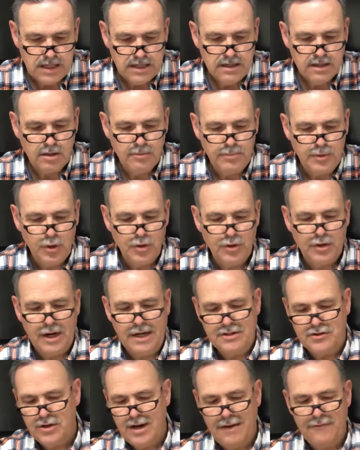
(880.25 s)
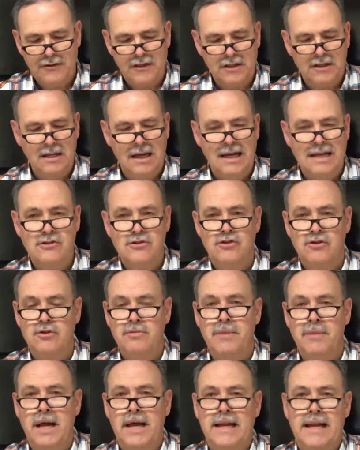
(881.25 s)
Computerized traffic lights, so you
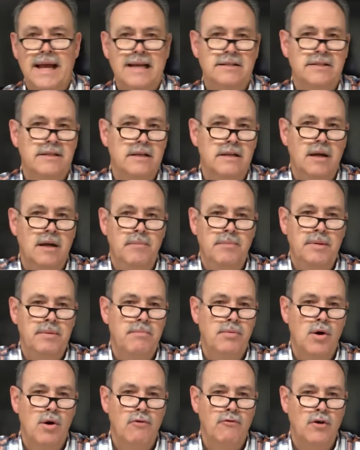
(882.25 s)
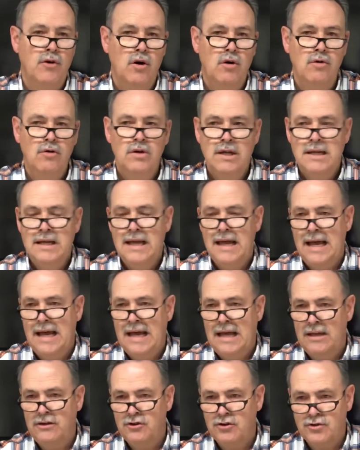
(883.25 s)
might exit up in Provo
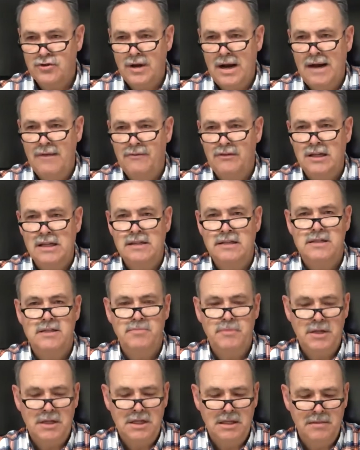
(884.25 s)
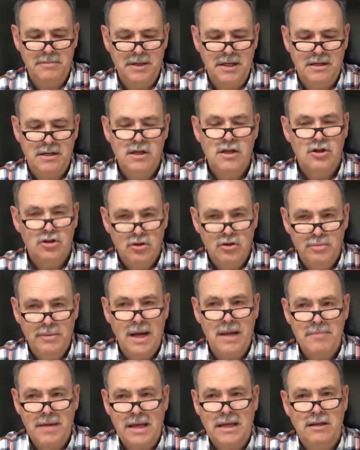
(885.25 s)
and you're traveling the speed limit. You
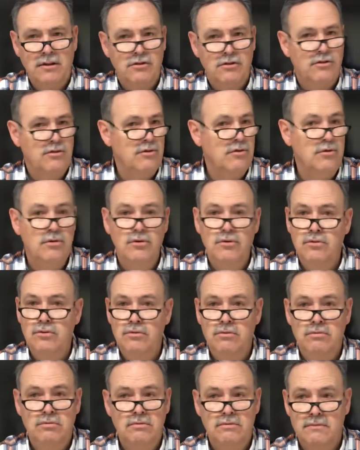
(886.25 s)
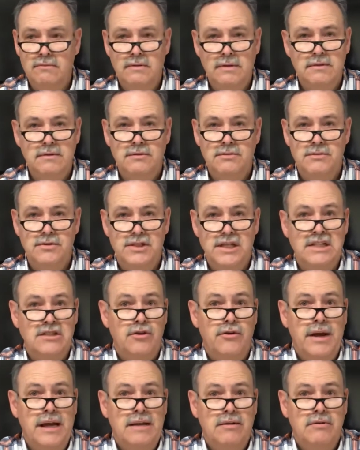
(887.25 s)
might make it through 6
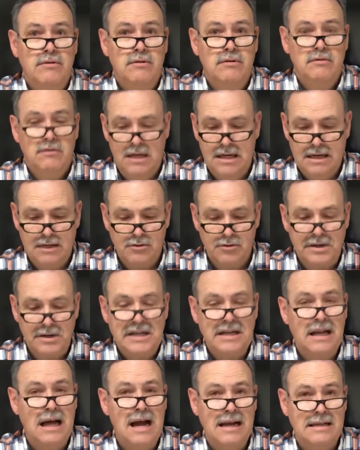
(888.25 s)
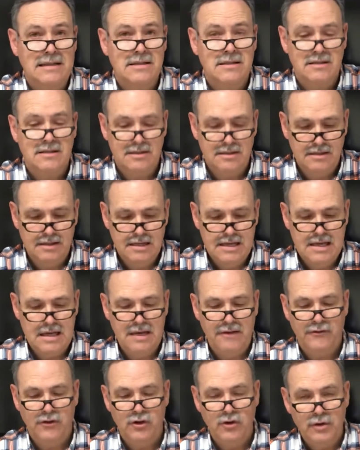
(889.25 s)
or 8 green lights
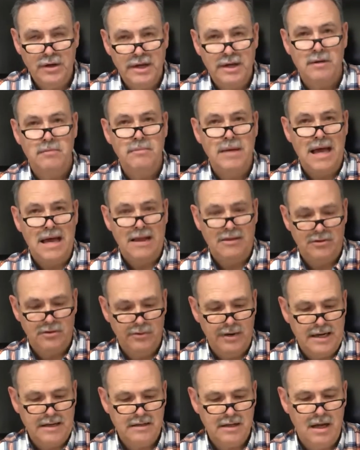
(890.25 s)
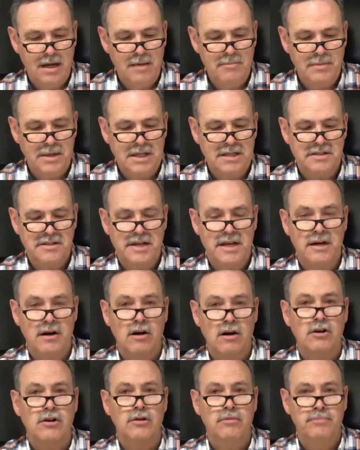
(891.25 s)
if you hit them at the right time because they
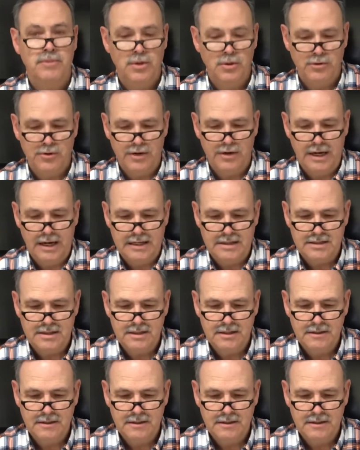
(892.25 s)
are computerized.